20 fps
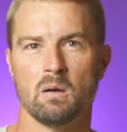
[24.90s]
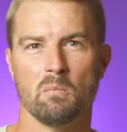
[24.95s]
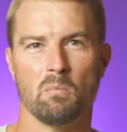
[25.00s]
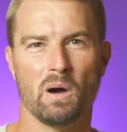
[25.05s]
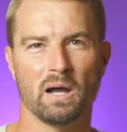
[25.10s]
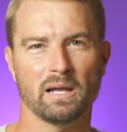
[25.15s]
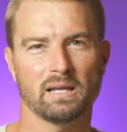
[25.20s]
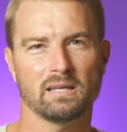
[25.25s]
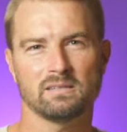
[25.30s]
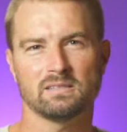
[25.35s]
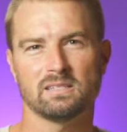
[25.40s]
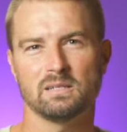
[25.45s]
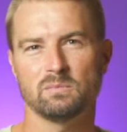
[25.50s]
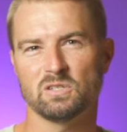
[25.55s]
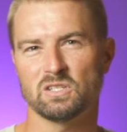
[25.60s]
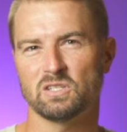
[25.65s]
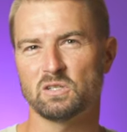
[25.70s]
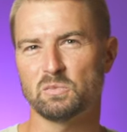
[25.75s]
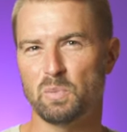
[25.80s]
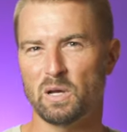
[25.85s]
Micah seems
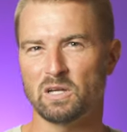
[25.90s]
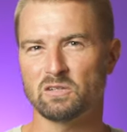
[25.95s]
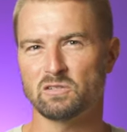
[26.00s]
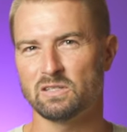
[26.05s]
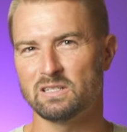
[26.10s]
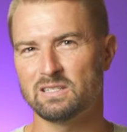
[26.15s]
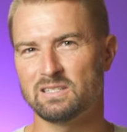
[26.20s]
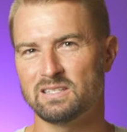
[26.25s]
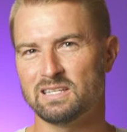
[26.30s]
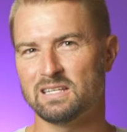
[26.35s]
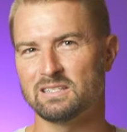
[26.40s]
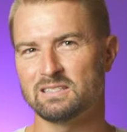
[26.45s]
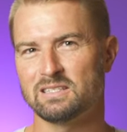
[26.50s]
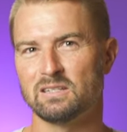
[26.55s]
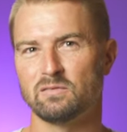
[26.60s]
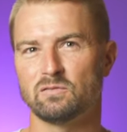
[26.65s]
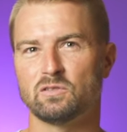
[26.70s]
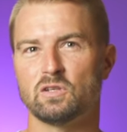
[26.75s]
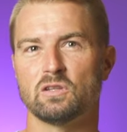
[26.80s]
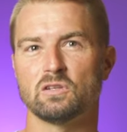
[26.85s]
especially
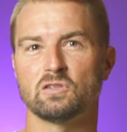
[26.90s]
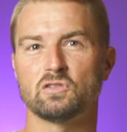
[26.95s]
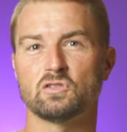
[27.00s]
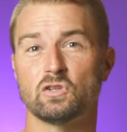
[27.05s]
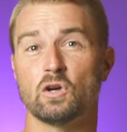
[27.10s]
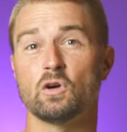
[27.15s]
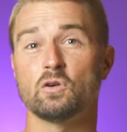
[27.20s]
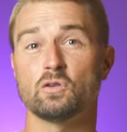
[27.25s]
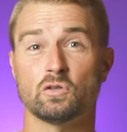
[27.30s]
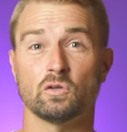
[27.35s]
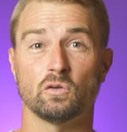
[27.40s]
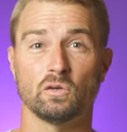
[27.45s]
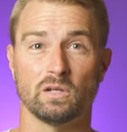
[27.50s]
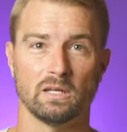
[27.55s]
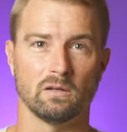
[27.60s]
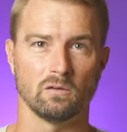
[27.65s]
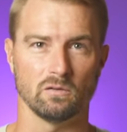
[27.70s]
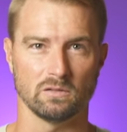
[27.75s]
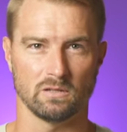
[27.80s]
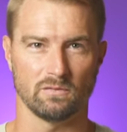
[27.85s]
sensitive to the social
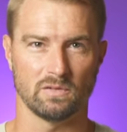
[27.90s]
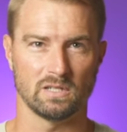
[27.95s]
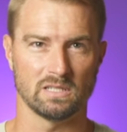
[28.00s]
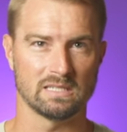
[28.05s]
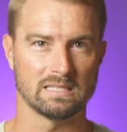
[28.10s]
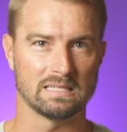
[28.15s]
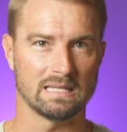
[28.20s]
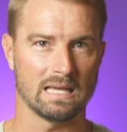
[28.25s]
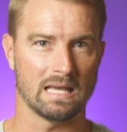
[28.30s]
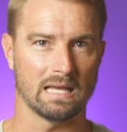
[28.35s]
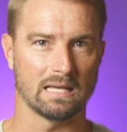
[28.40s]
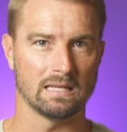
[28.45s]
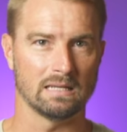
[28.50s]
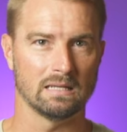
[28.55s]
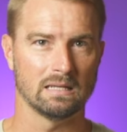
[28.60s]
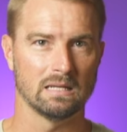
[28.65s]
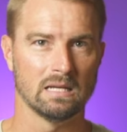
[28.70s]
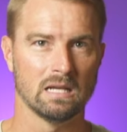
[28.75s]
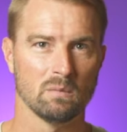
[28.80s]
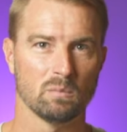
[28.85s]
ills of his
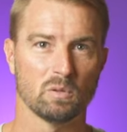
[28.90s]
day,